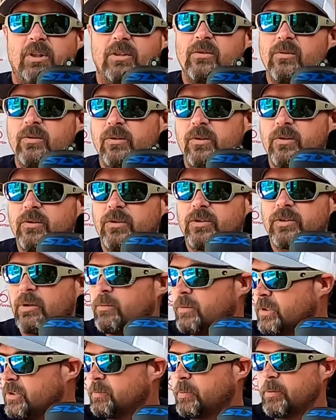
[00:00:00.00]
you use
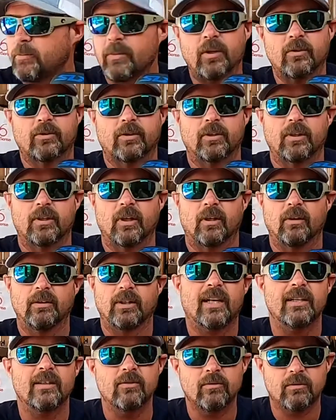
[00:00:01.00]
someone's promotion code.
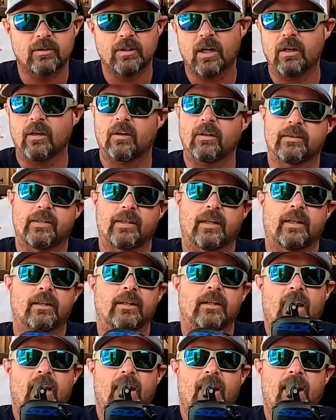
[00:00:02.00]
I use JR10,
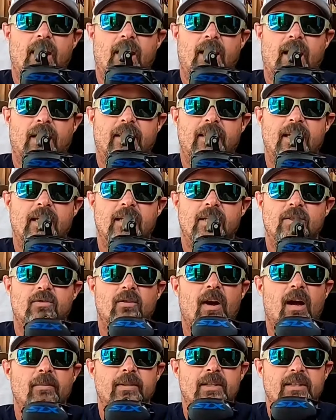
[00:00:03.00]
and I think it
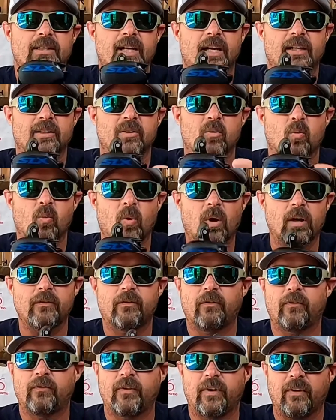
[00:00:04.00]
drops it down to
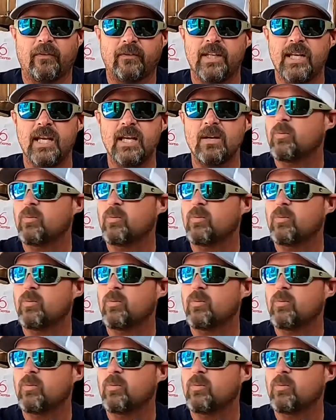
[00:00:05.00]
$150,